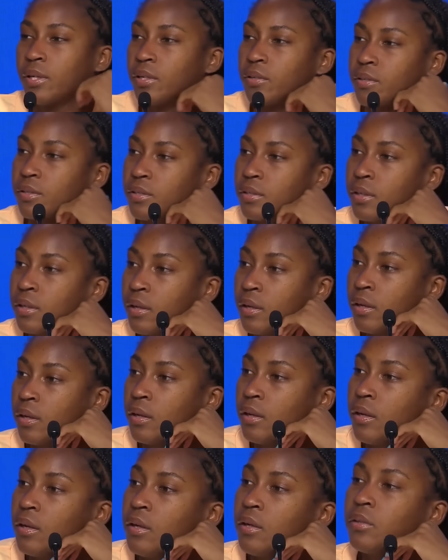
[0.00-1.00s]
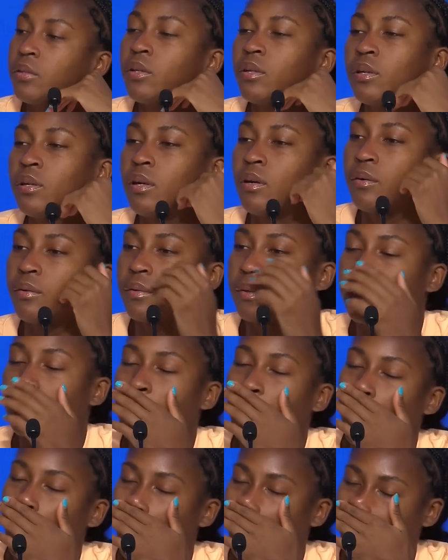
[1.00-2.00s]
You're...
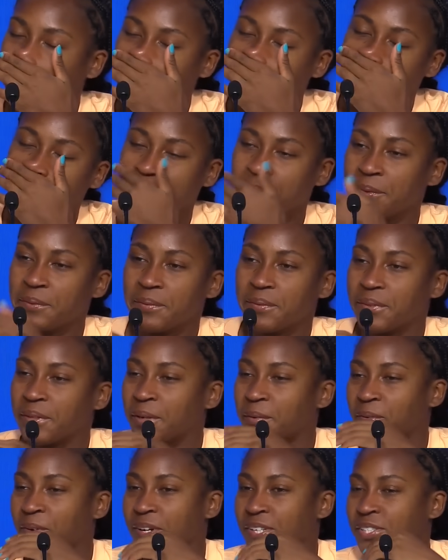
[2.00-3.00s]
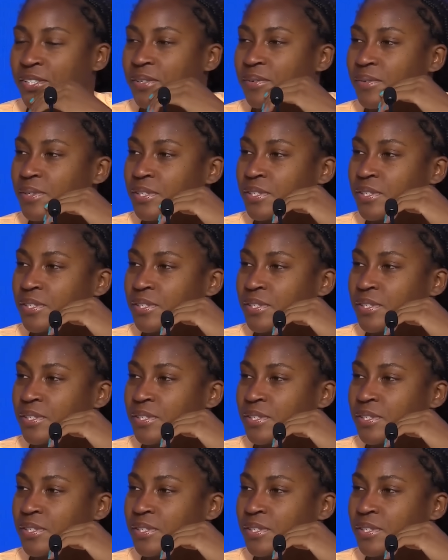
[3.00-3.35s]
I know you. Your question was